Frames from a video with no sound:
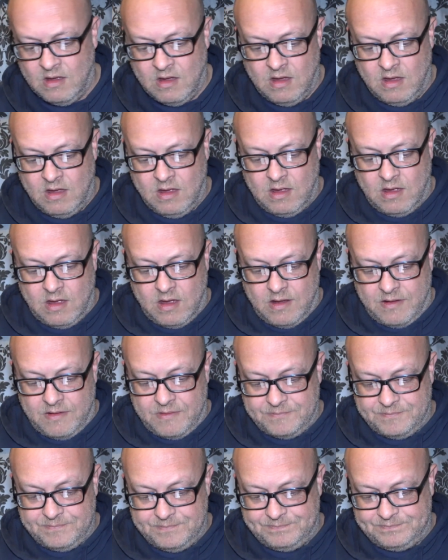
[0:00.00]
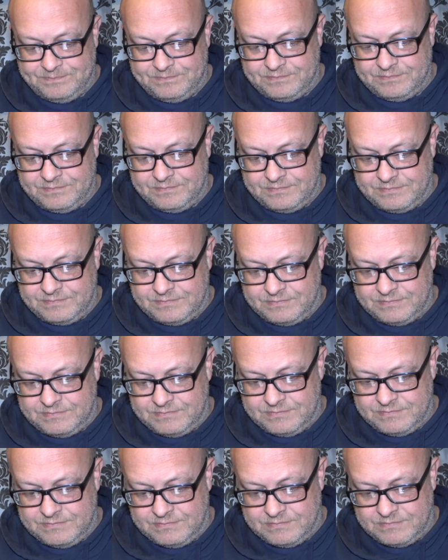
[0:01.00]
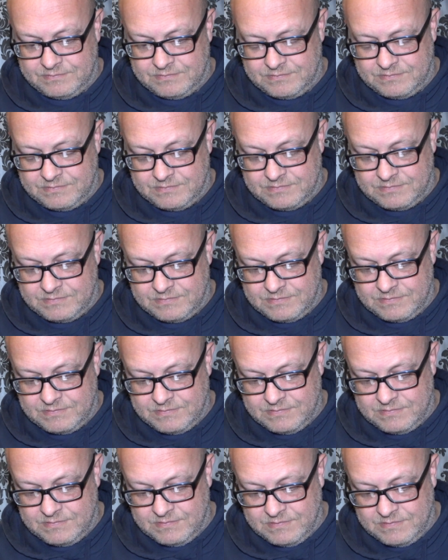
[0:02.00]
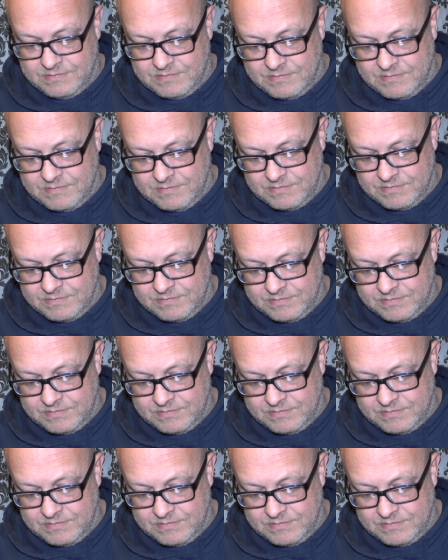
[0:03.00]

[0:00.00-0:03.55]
Nobody speaks.